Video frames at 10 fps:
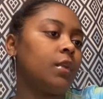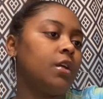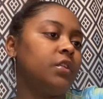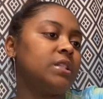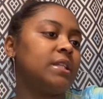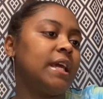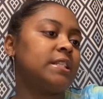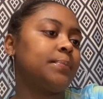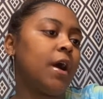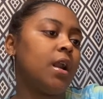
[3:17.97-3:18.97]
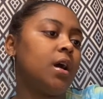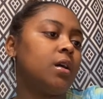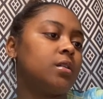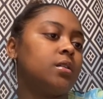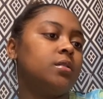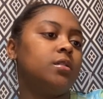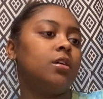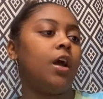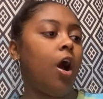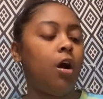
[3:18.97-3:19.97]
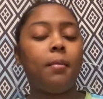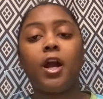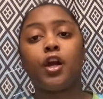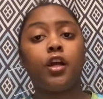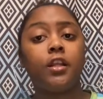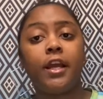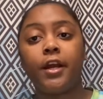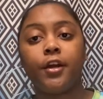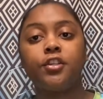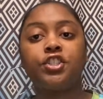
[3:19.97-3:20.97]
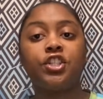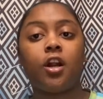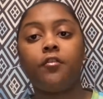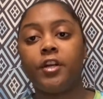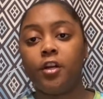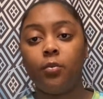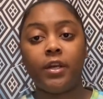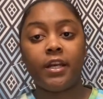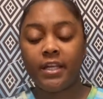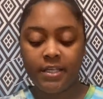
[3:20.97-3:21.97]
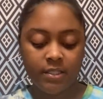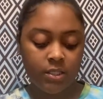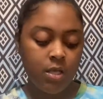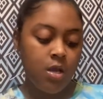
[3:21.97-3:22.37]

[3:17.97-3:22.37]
This next product, all my curly hair girls should already know what it is.